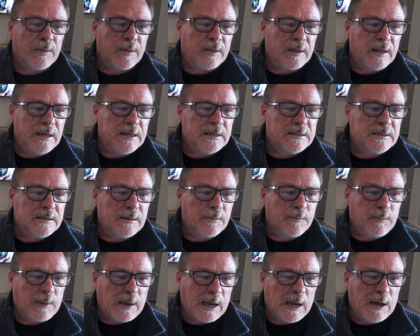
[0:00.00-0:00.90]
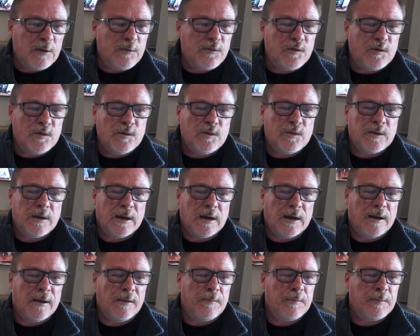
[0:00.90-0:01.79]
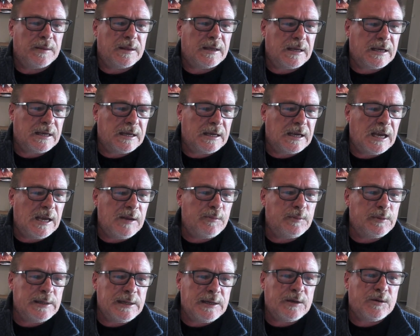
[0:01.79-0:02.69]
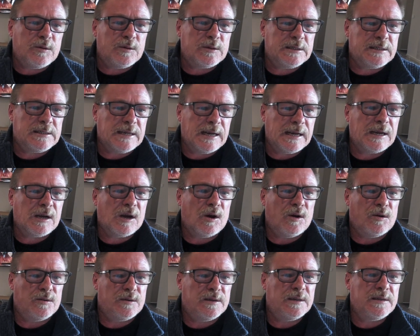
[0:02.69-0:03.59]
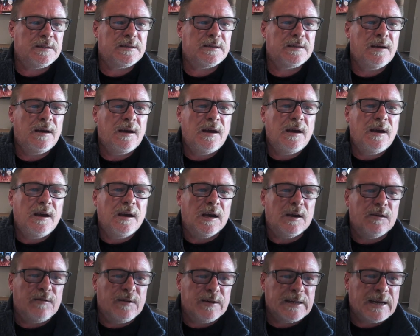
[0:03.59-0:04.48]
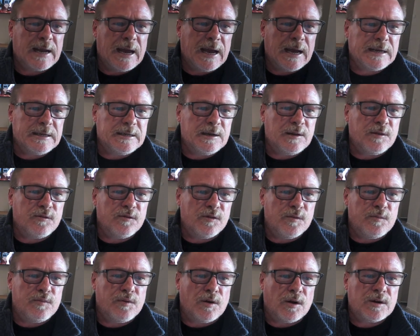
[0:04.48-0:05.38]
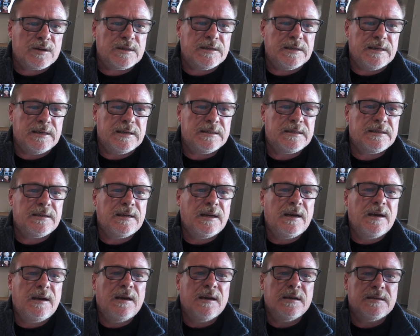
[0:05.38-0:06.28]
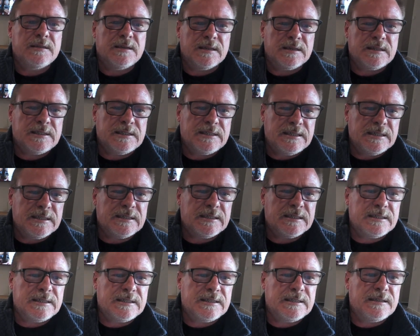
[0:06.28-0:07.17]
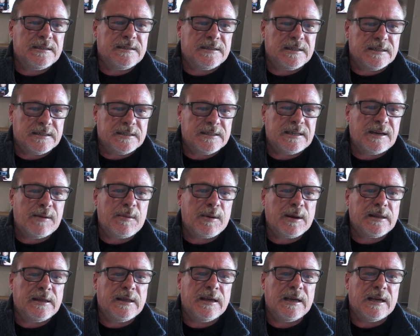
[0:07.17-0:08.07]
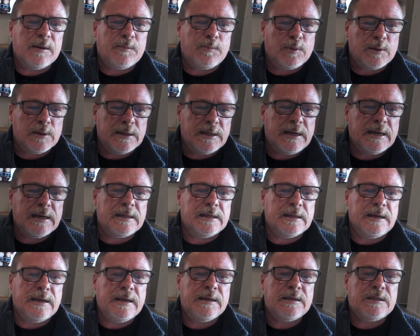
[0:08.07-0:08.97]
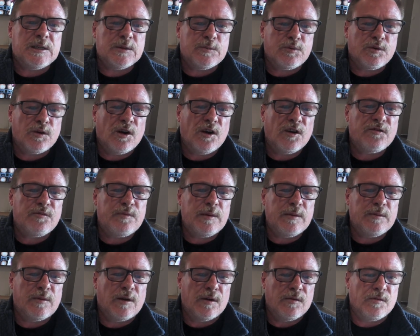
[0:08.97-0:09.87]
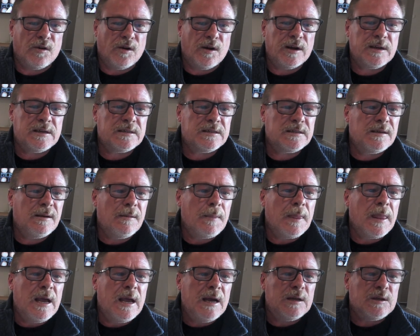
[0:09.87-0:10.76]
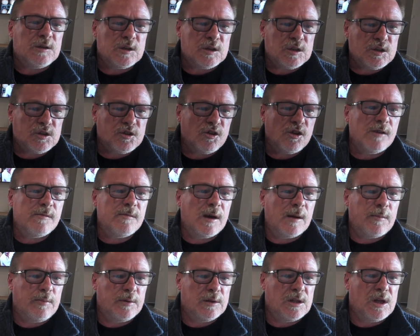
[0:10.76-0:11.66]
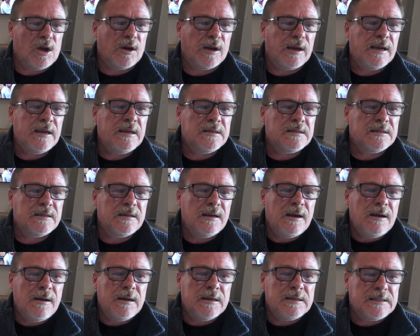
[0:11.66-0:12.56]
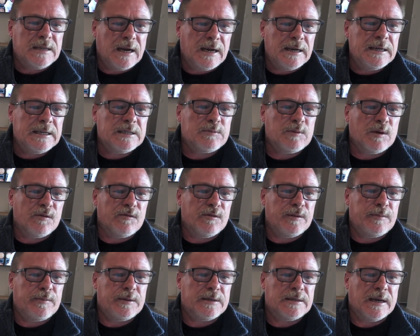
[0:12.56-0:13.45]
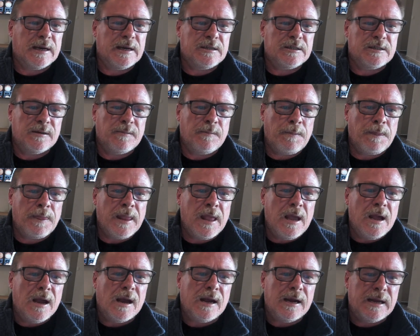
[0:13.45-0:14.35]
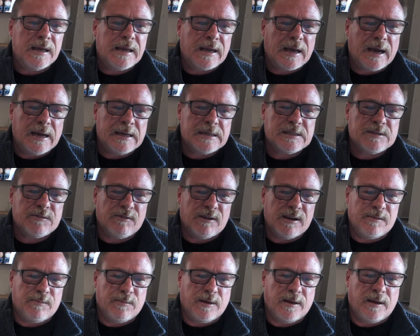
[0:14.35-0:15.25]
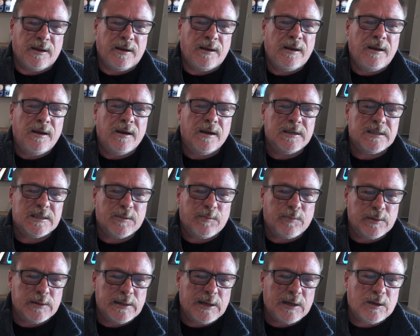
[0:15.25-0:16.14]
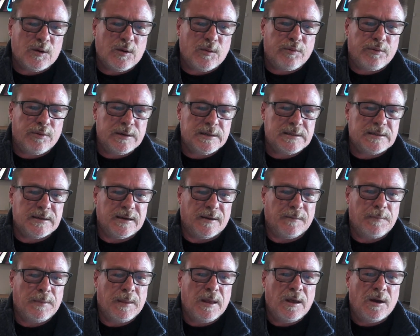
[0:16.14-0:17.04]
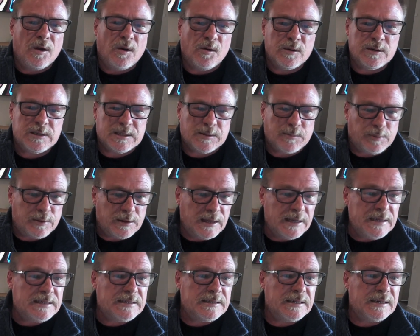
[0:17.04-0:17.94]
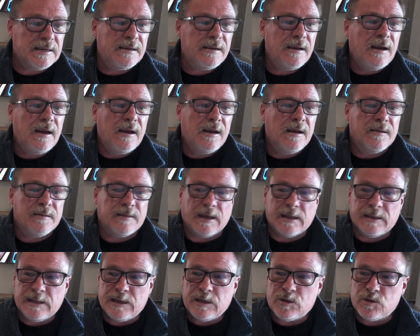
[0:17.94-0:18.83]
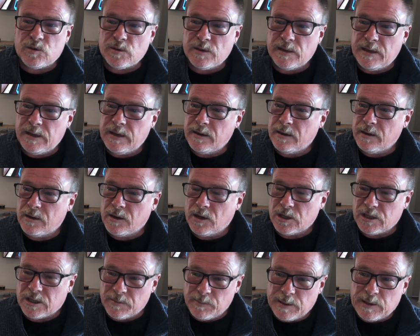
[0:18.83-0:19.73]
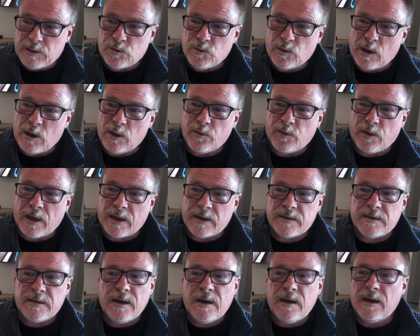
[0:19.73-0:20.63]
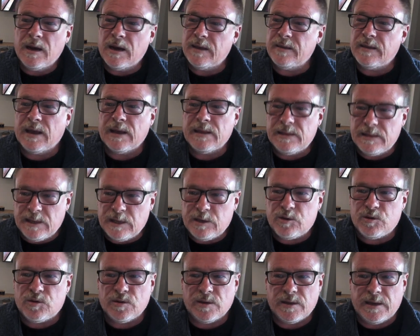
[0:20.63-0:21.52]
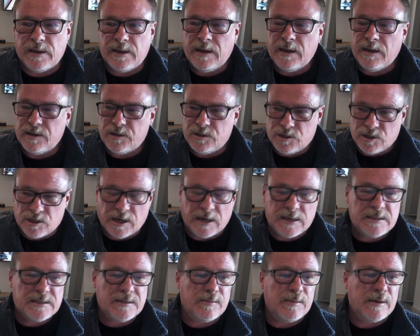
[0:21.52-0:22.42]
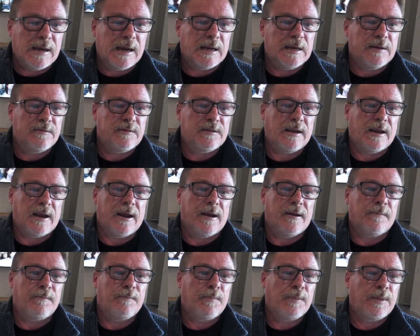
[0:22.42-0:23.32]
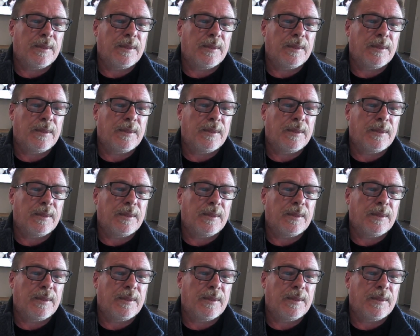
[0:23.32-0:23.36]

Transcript: These powerful key political stakeholders have acted through proxies to systemically and politically deprive me of my rights, destroy my belongings, tarnish my reputation, and incarcerate me as a political prisoner. Or as the police did, they literally got the Mental Health Act and they literally chased me out of town.